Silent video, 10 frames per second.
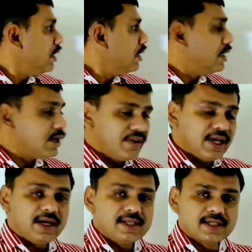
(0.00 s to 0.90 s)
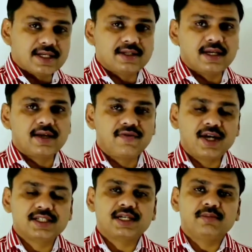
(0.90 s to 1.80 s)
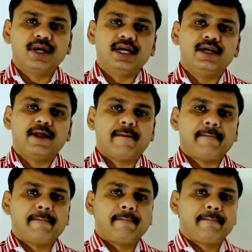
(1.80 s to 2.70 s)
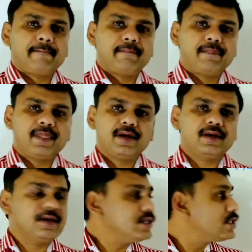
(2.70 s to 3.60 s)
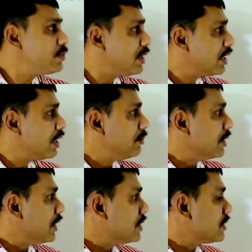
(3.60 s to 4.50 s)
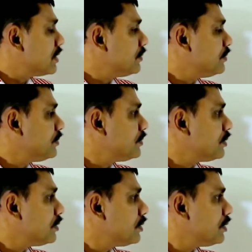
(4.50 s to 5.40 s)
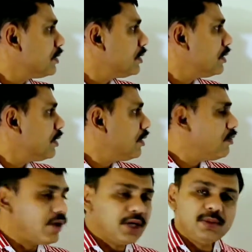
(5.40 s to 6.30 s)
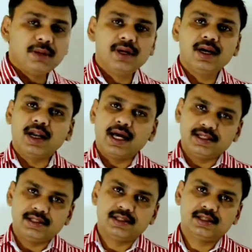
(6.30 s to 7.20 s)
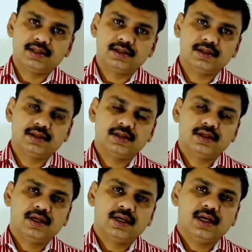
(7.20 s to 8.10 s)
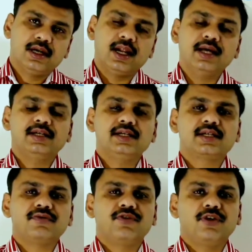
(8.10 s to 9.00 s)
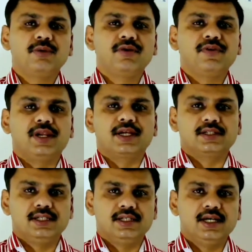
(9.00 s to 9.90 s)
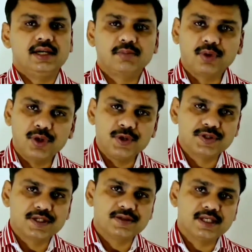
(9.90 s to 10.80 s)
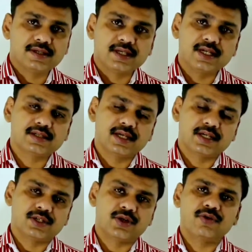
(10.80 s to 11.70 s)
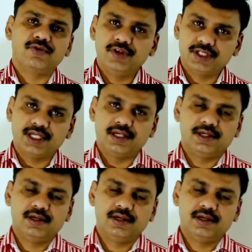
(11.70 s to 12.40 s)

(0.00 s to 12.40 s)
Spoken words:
Here we are discussing reflection by spherical mirrors. What do you mean by light? Light is a form of energy that produces the sensation of vision.